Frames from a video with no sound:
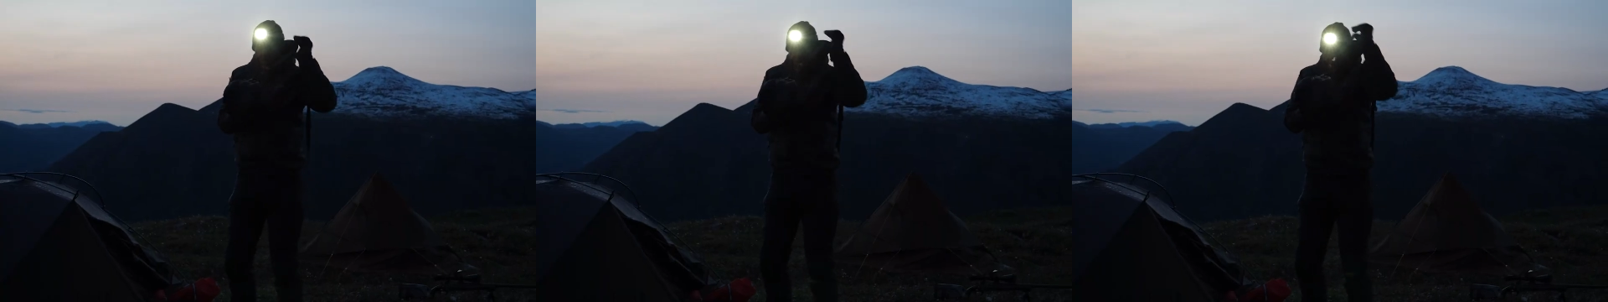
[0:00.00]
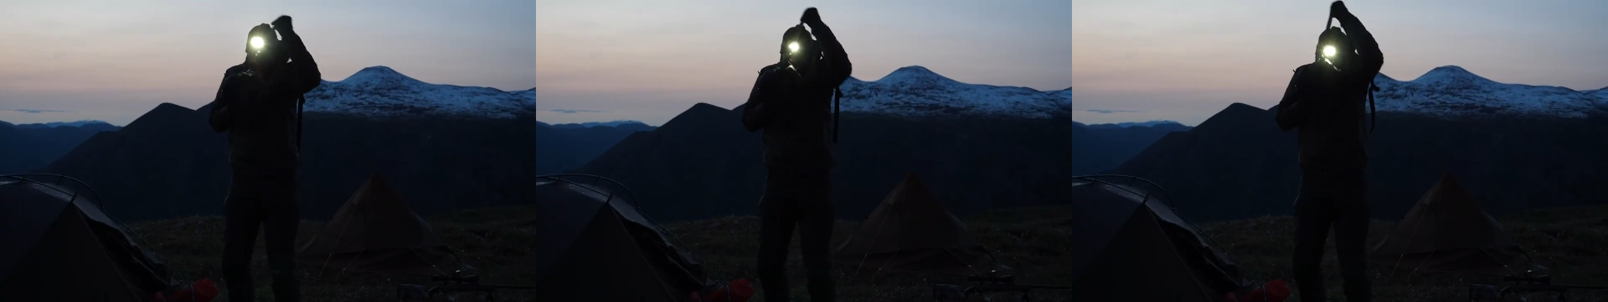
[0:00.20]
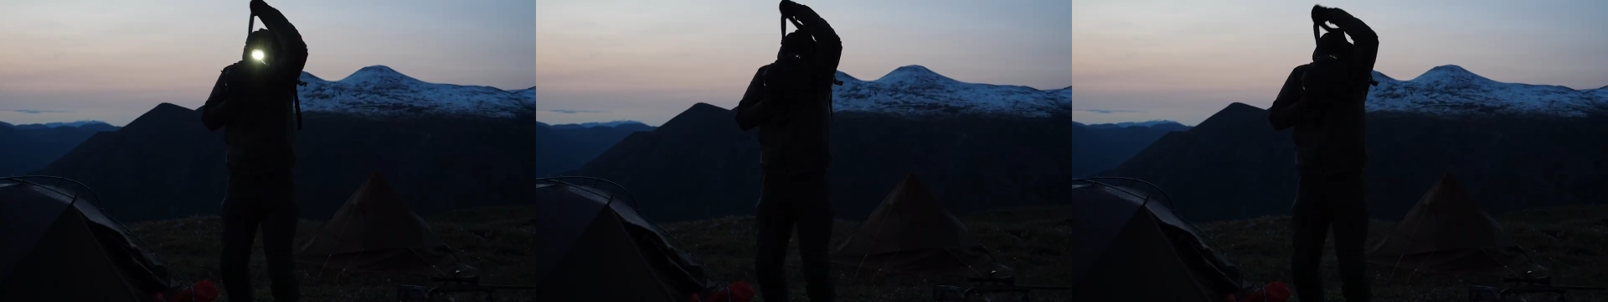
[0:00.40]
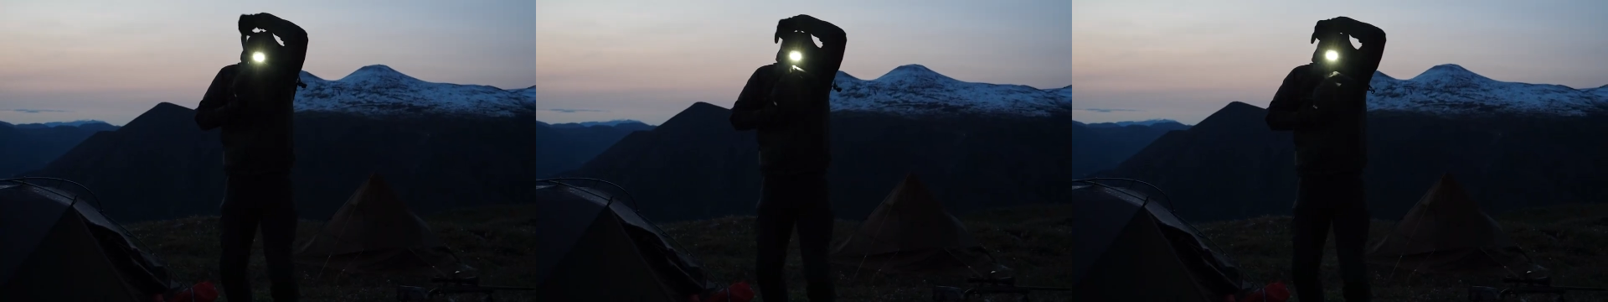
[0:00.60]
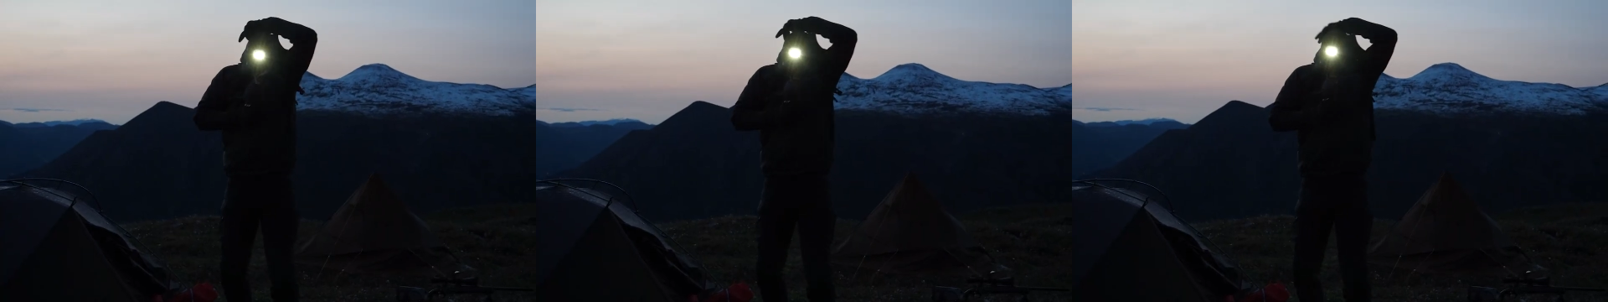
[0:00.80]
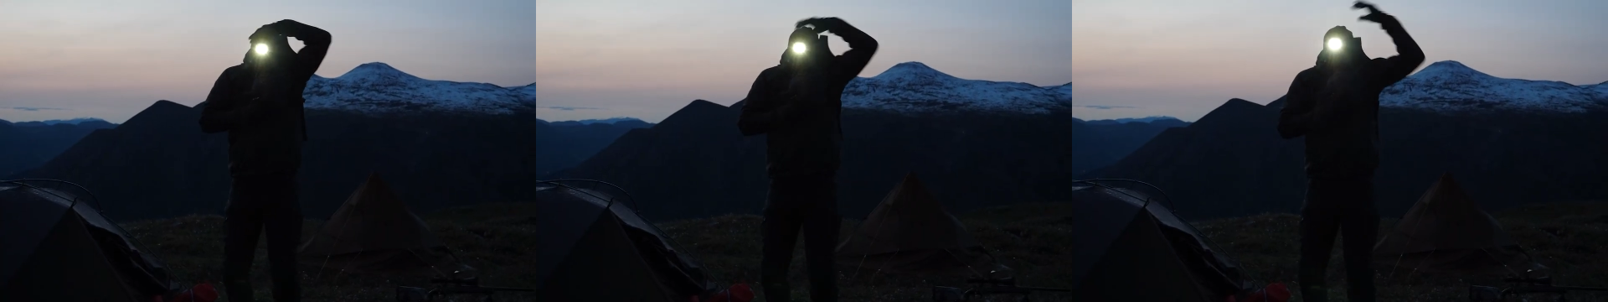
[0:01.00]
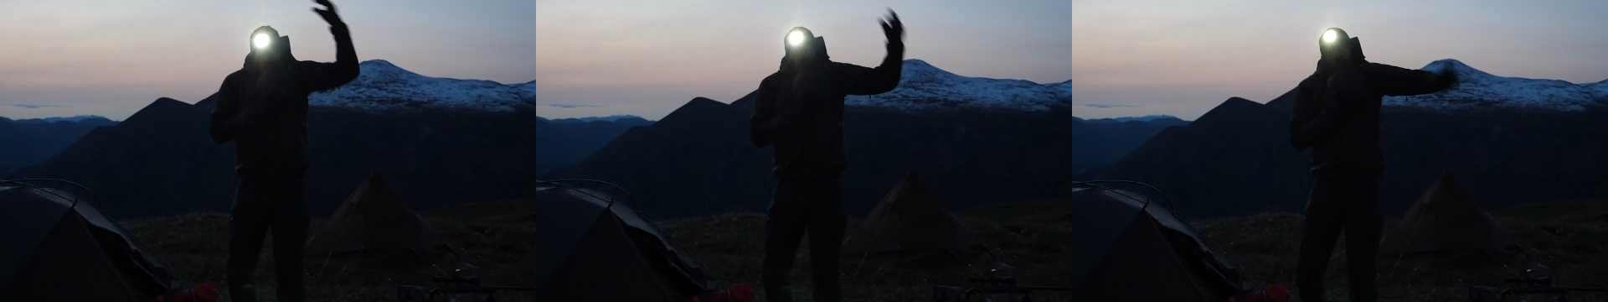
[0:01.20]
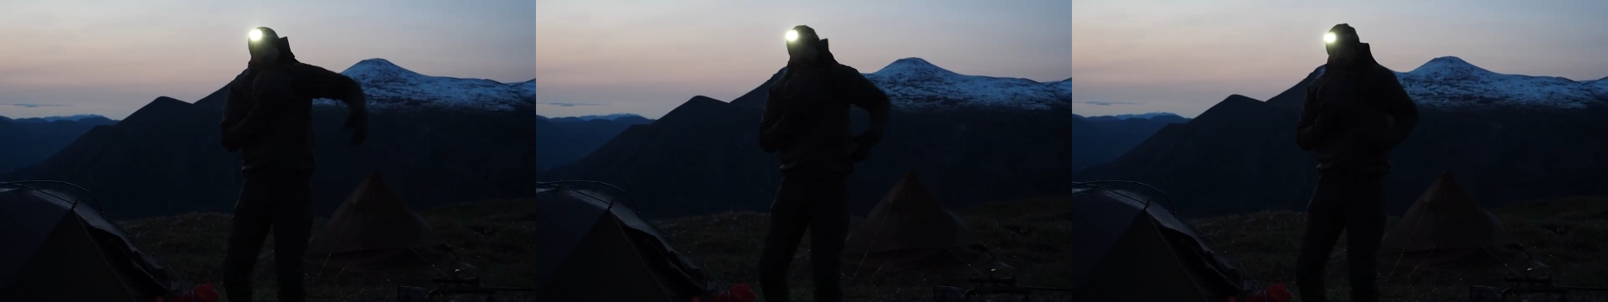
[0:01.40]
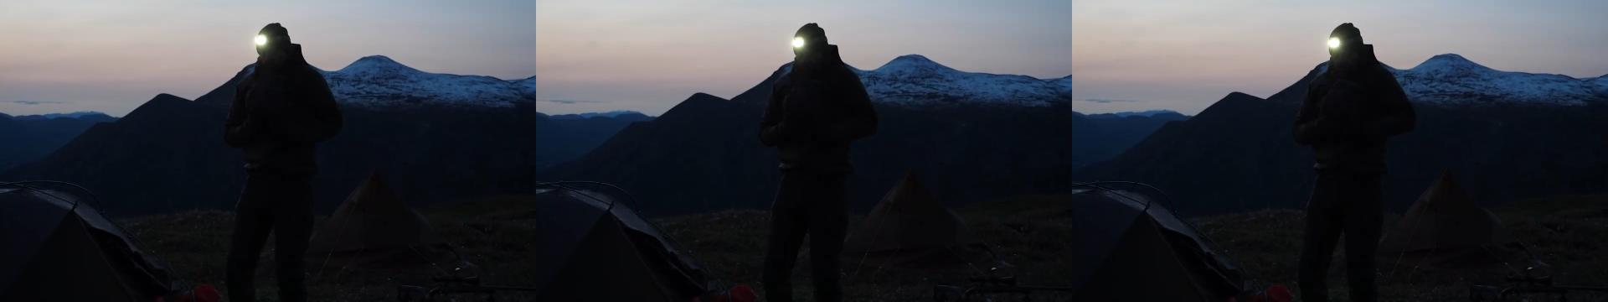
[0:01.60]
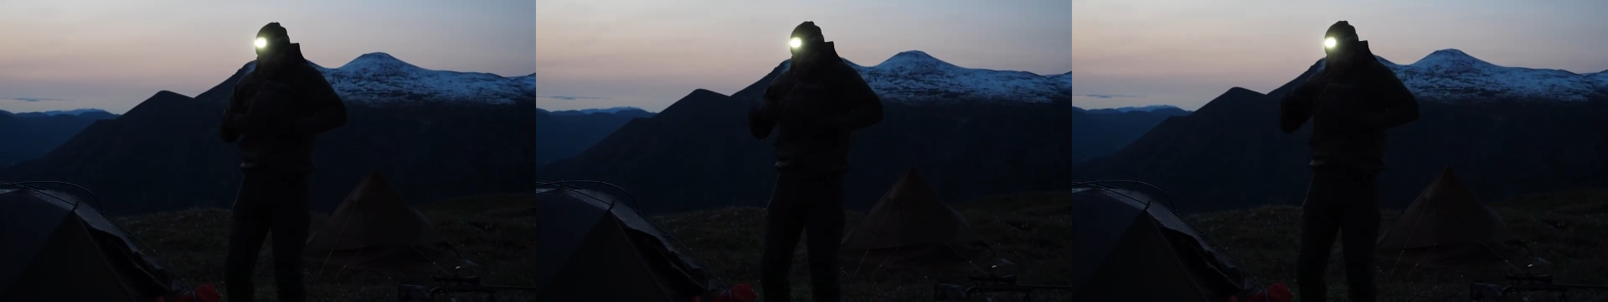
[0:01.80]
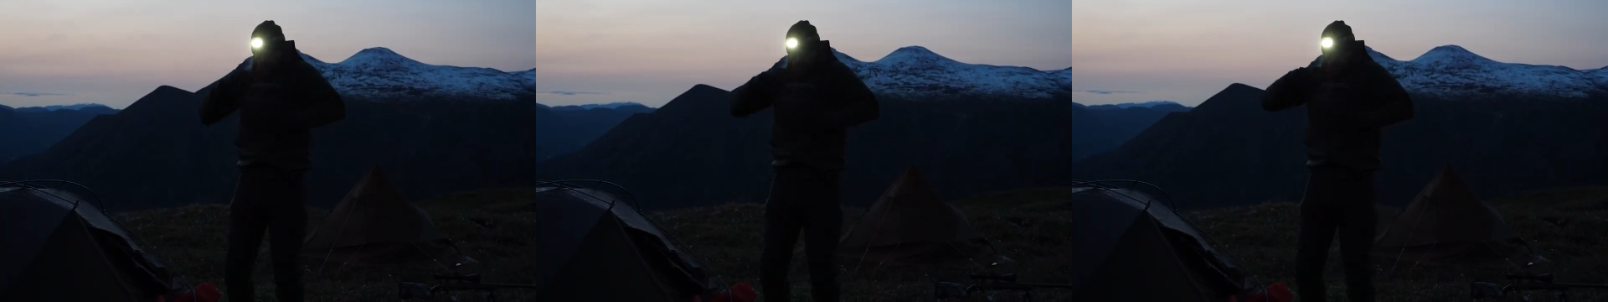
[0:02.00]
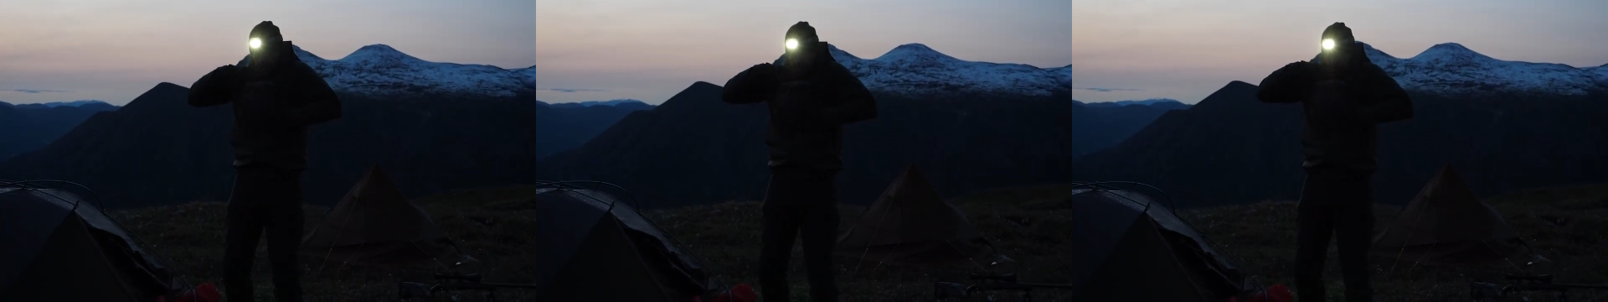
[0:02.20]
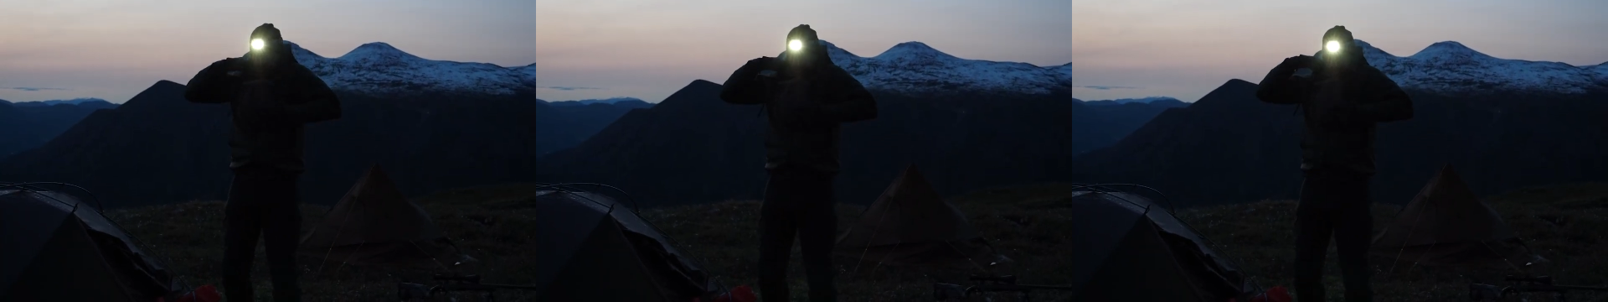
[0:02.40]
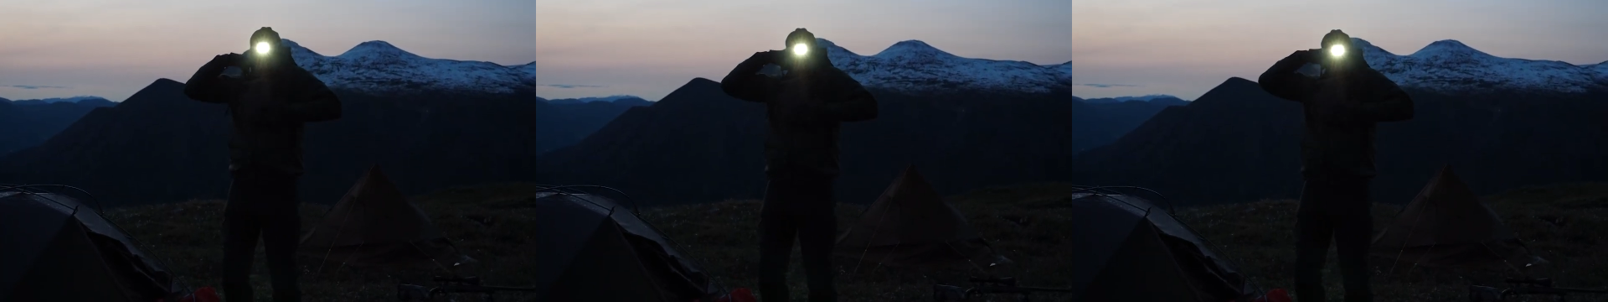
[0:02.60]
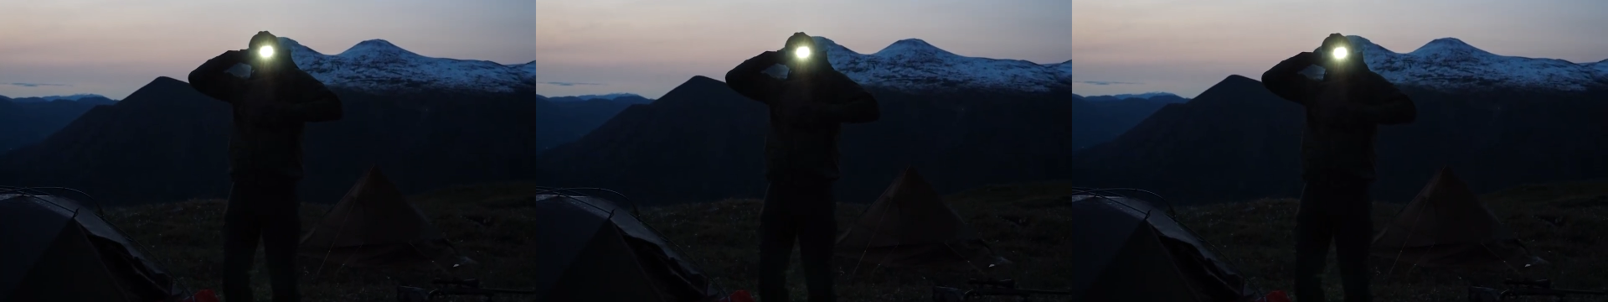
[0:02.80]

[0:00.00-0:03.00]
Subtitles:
No face is visible, so there are no lips to read.